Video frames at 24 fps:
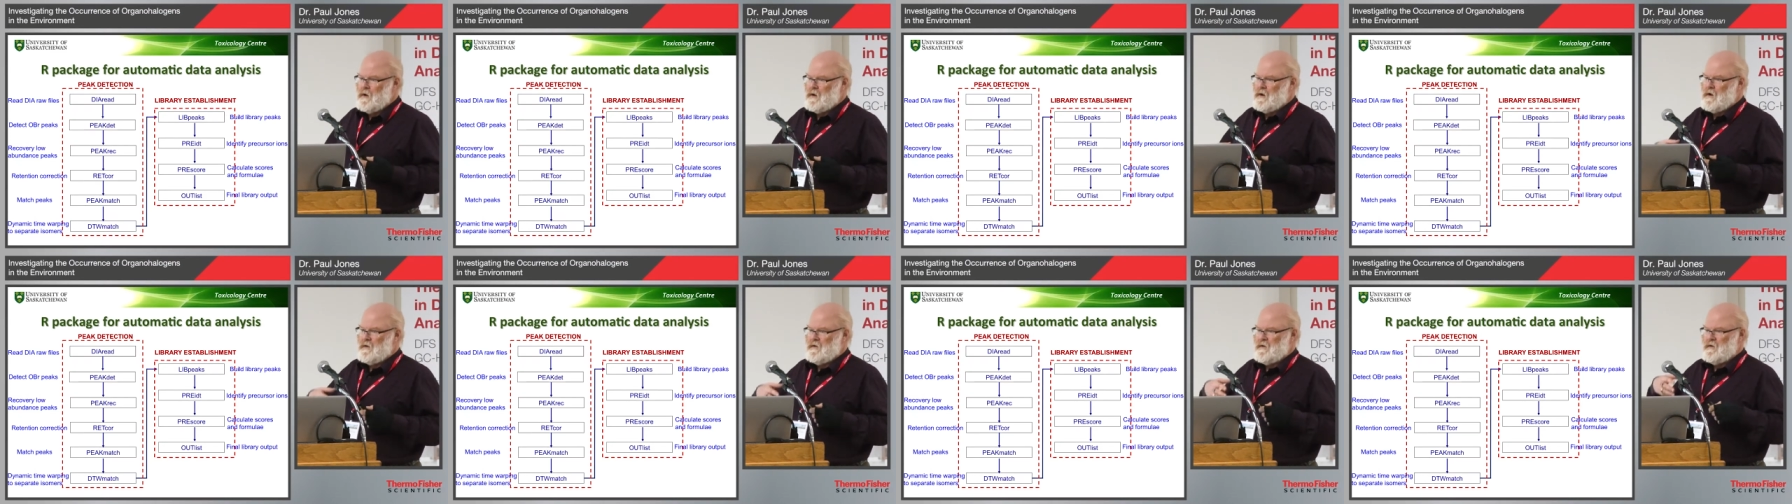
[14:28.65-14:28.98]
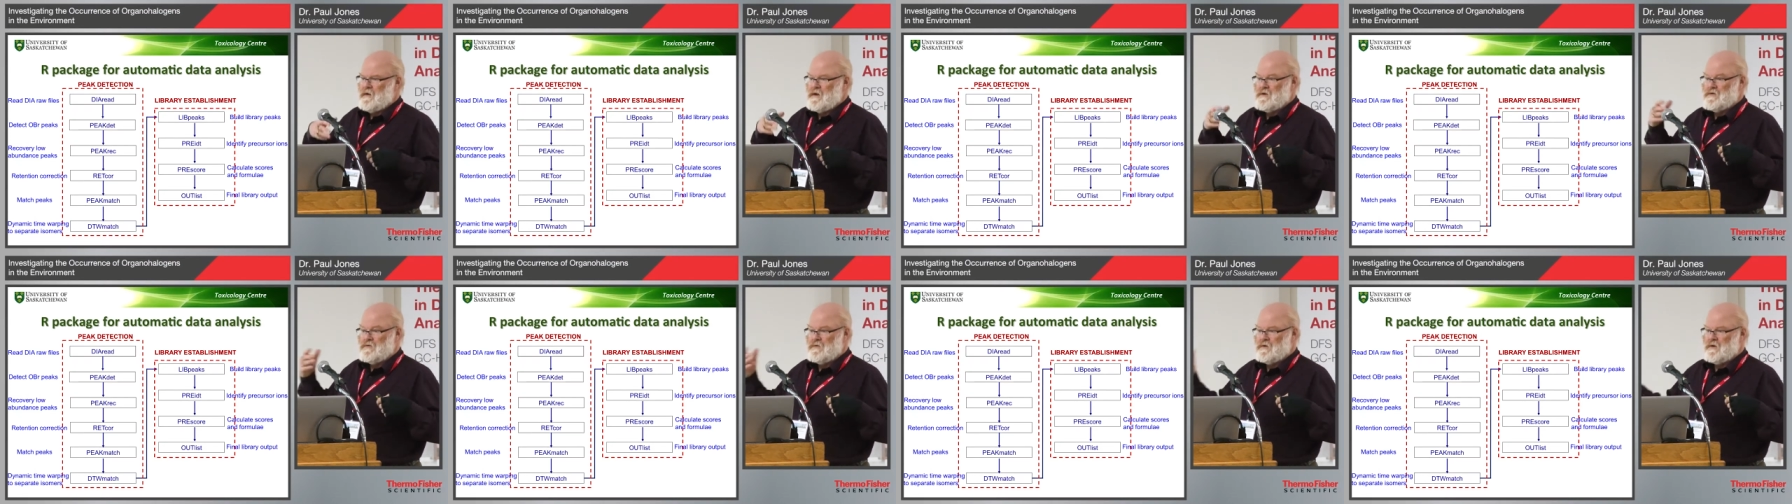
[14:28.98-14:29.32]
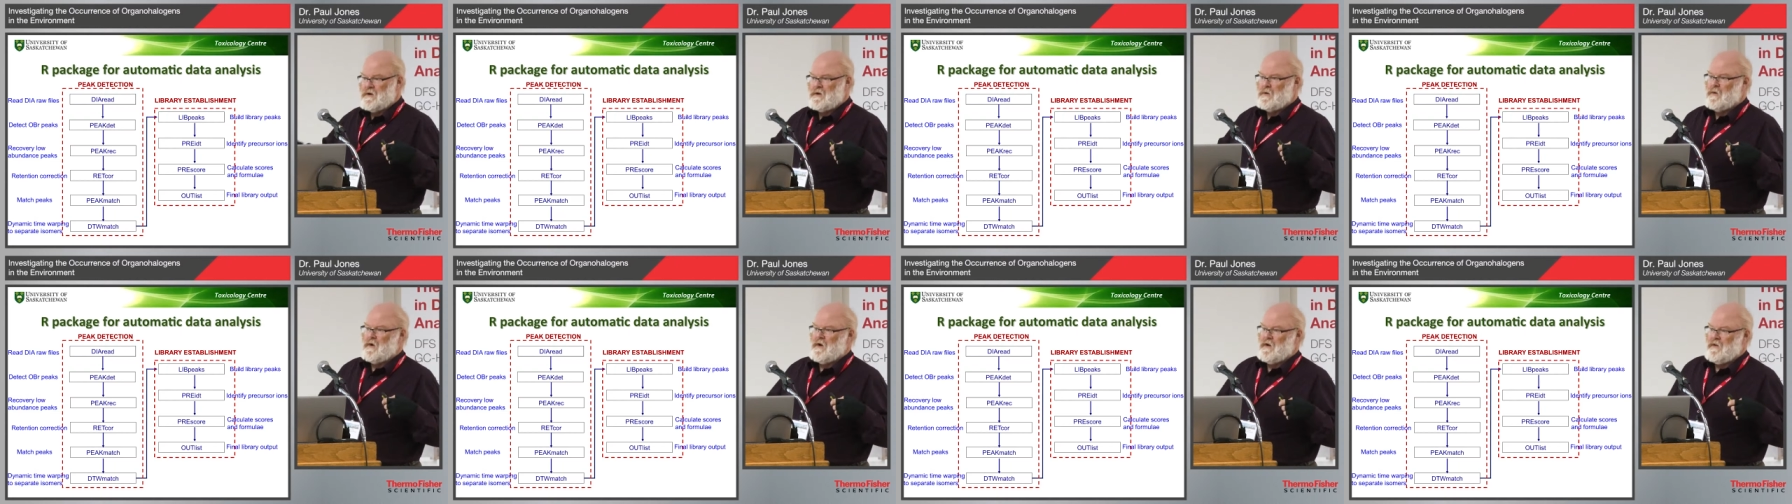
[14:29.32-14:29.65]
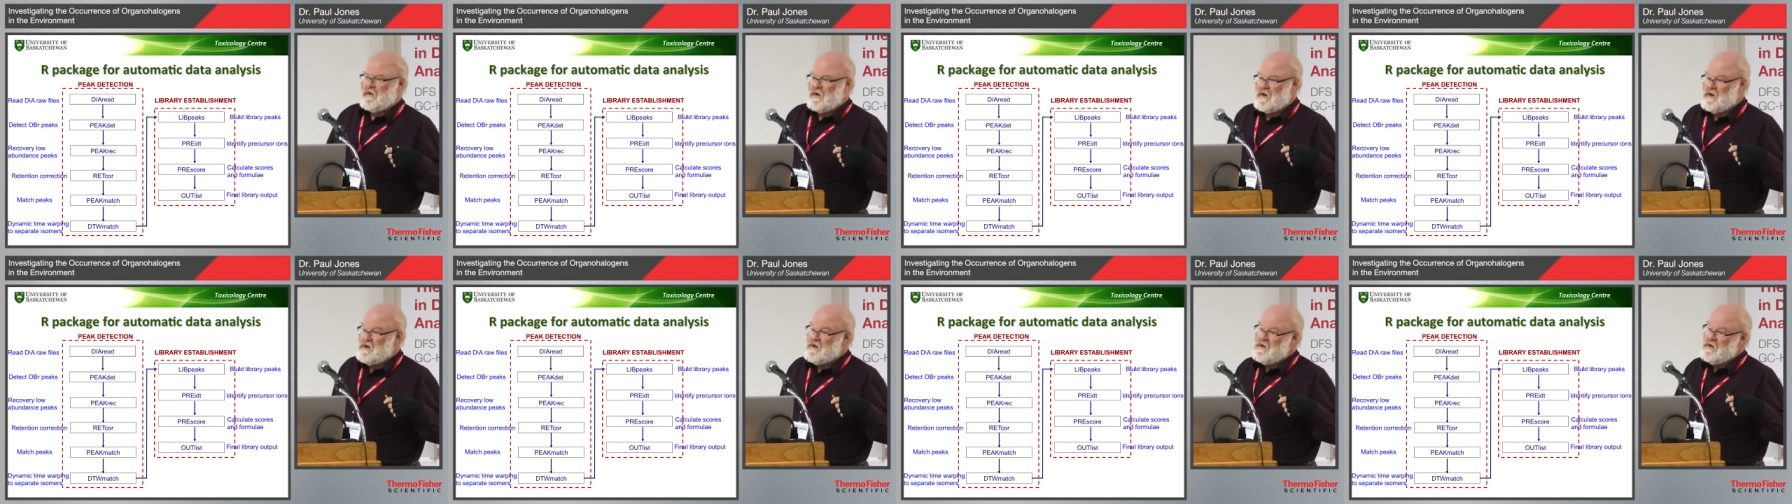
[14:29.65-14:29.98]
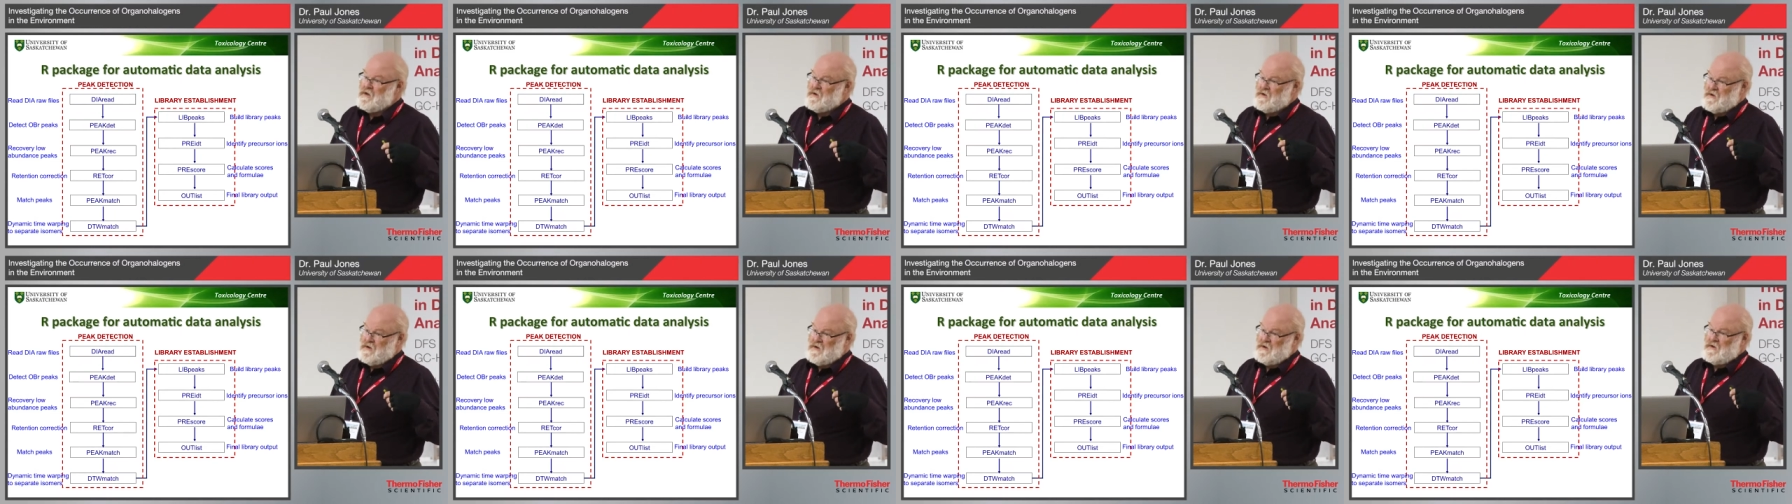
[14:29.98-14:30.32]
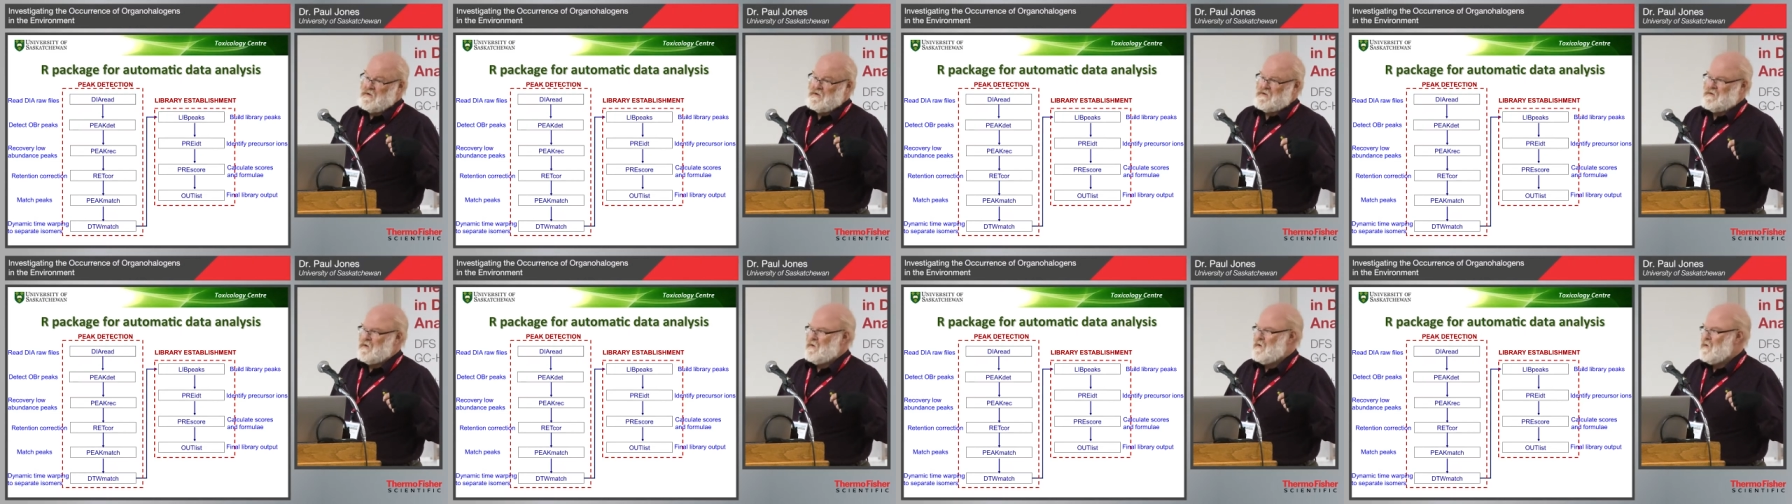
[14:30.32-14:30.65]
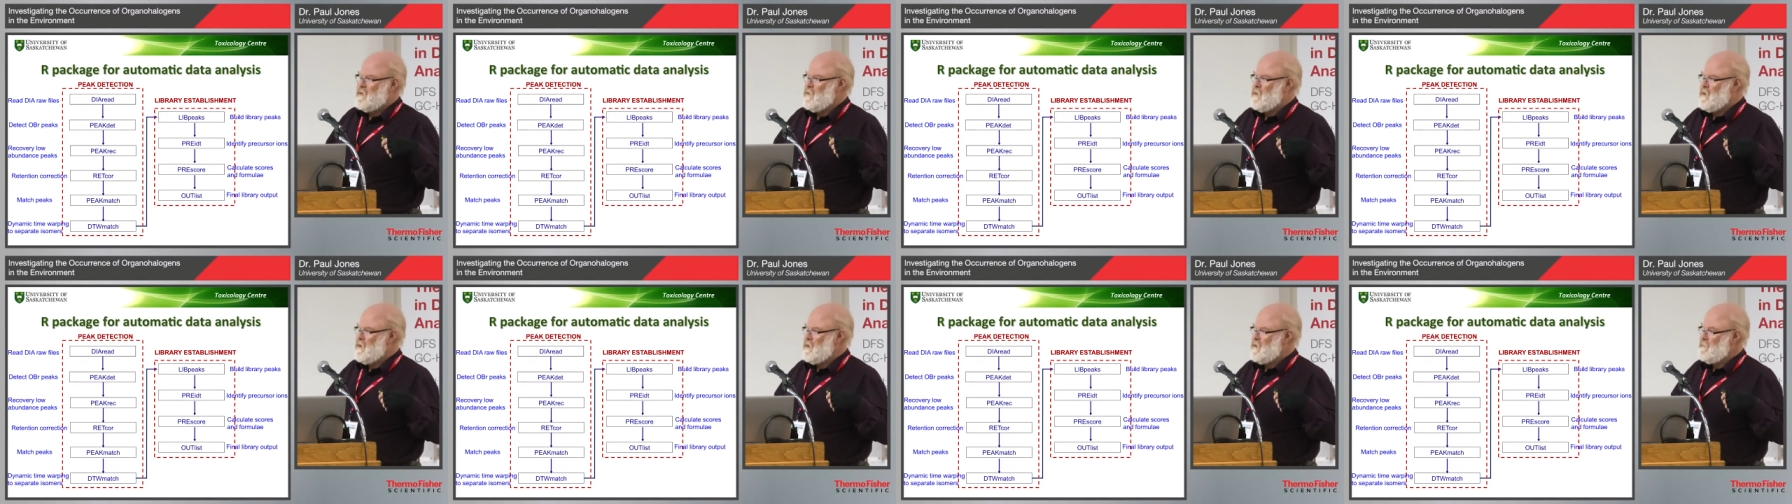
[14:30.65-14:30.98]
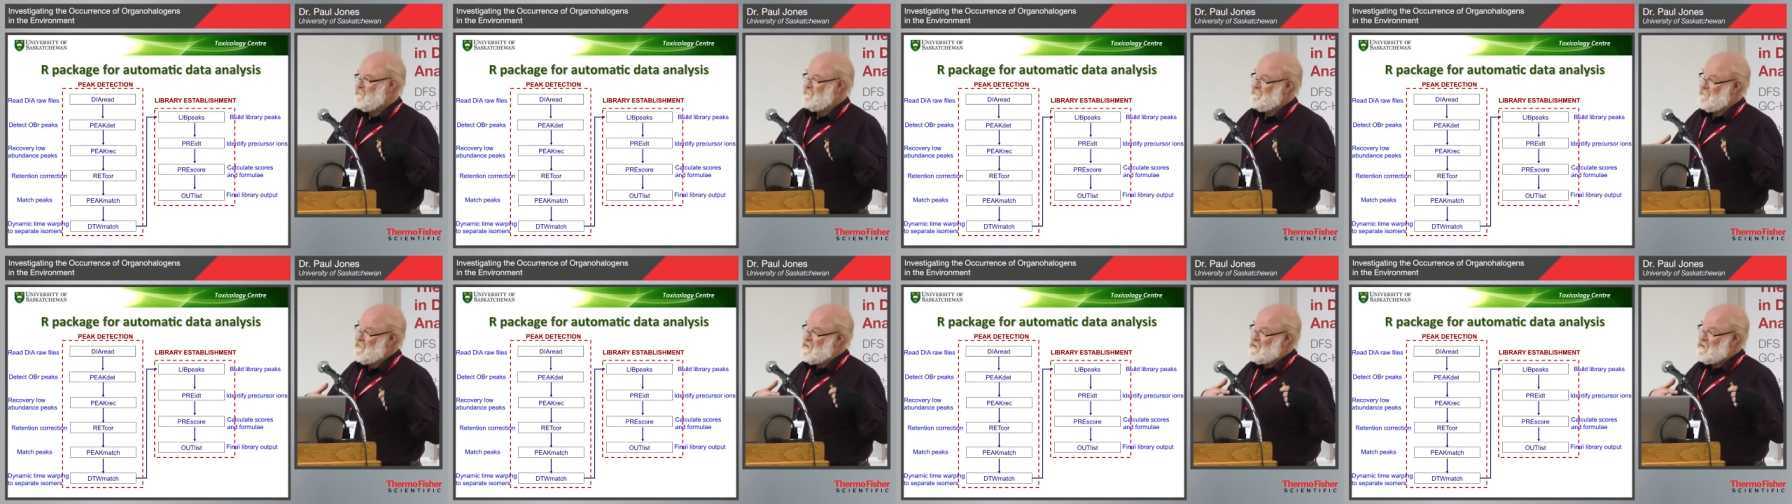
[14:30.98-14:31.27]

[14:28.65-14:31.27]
And I think that's really one of the key things that I want to,